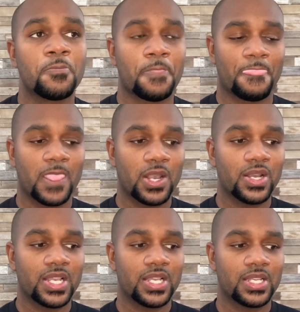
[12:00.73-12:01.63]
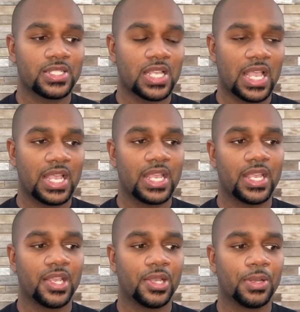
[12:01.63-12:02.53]
there is
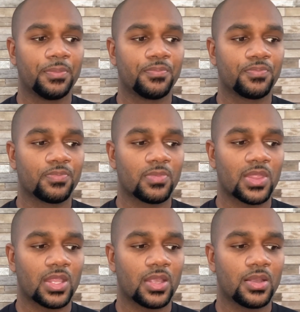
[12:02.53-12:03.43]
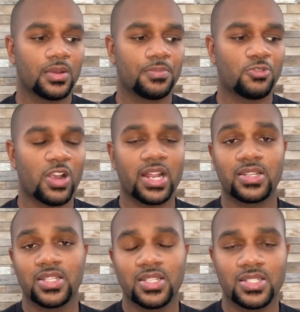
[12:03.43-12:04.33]
a
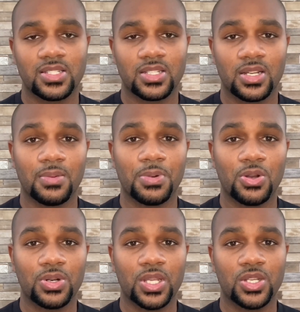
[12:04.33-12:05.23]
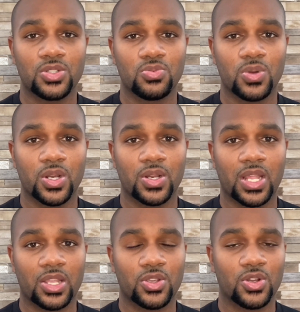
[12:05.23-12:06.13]
practice component to where
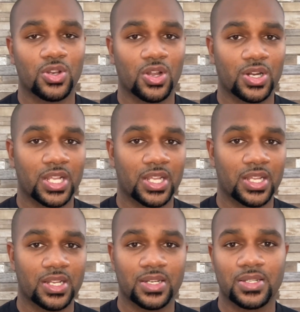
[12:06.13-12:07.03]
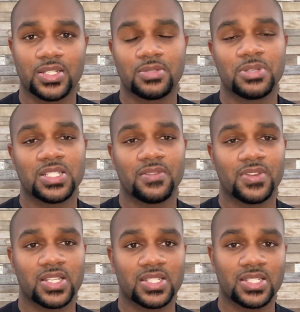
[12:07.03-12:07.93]
like you're learning
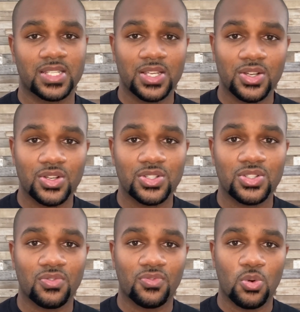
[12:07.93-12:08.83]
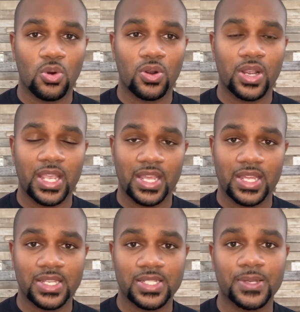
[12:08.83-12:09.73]
specific skills for
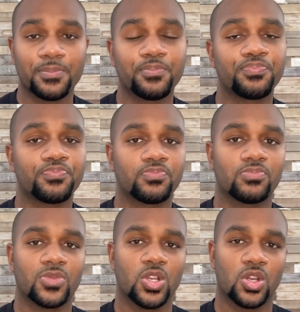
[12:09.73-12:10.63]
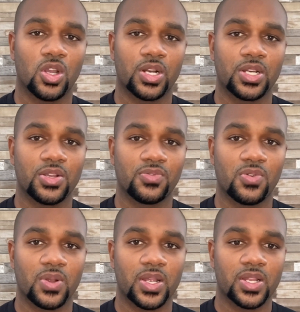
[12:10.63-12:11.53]
it. You're learning
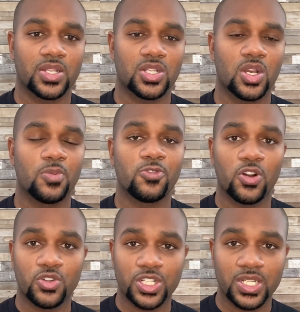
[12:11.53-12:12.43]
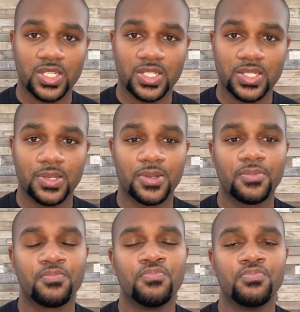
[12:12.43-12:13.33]
different approaches
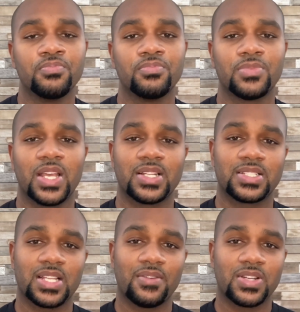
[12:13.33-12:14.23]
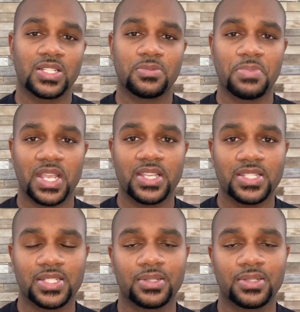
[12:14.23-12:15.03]
that's evidence-based.